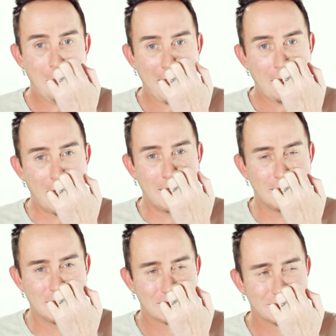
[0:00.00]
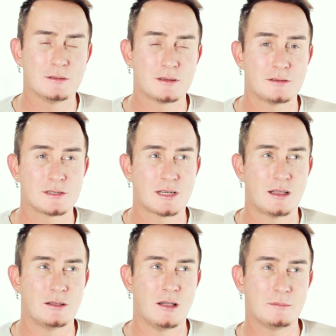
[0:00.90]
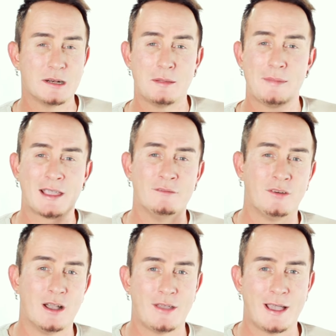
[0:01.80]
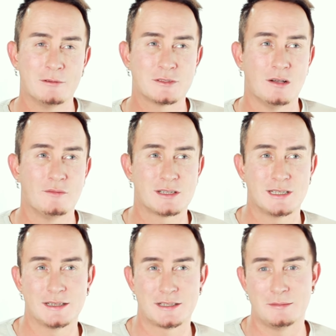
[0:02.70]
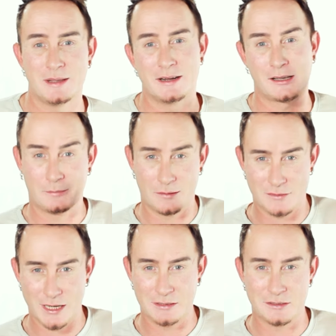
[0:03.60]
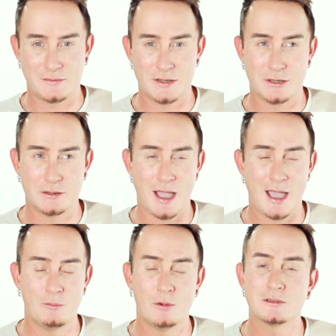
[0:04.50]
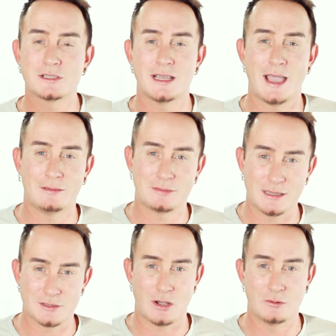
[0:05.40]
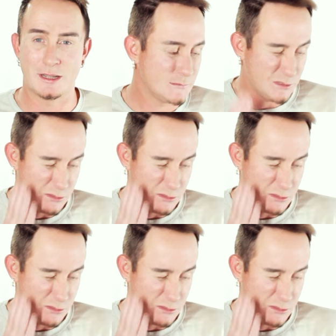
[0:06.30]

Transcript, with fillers: guys, so I'm going to be back in five hours. Obviously, it's going to be in a couple of seconds for you, and we'll see how things are holding up.